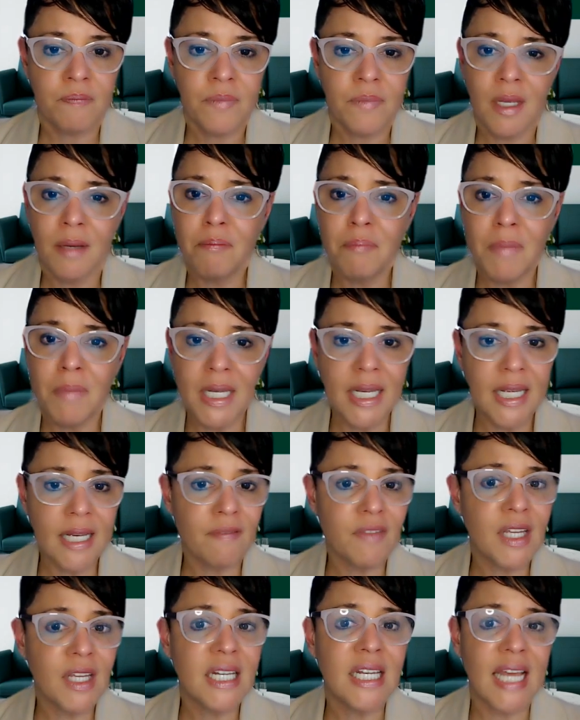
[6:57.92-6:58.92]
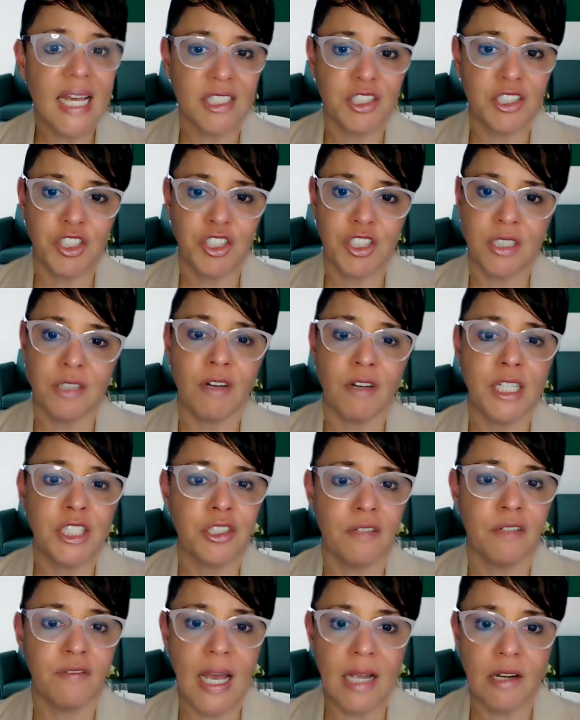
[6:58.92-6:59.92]
Many of the next generation
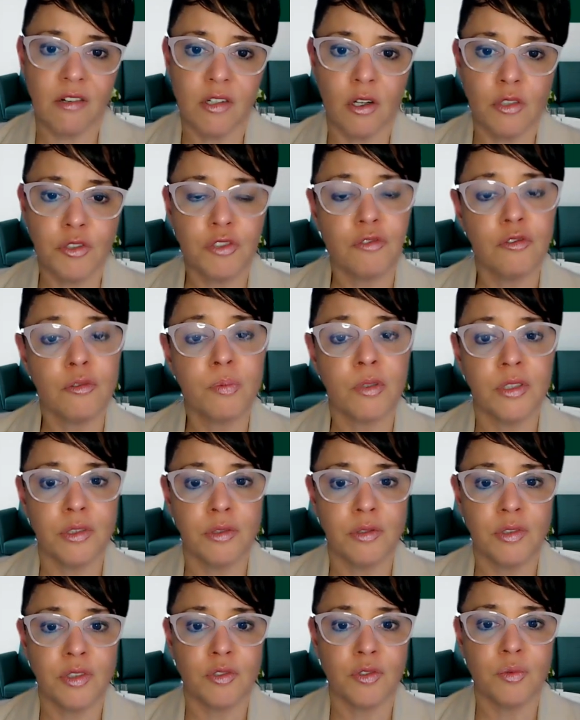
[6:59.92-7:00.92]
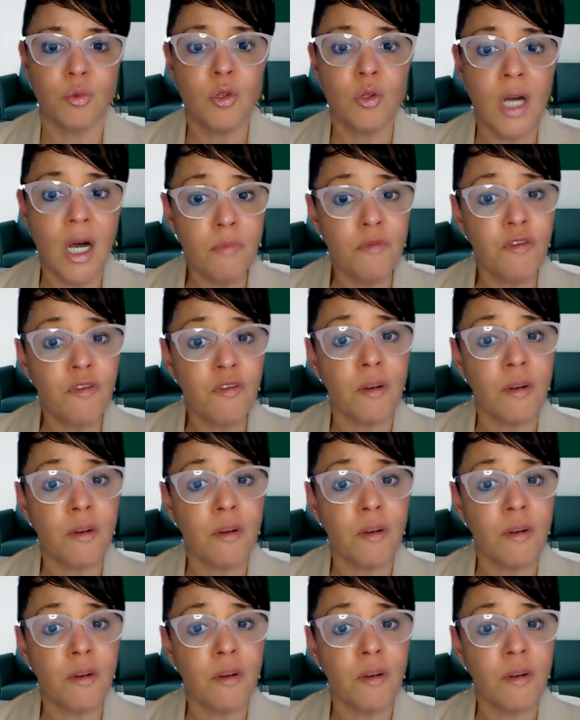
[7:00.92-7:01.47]
of agricultural producers will come from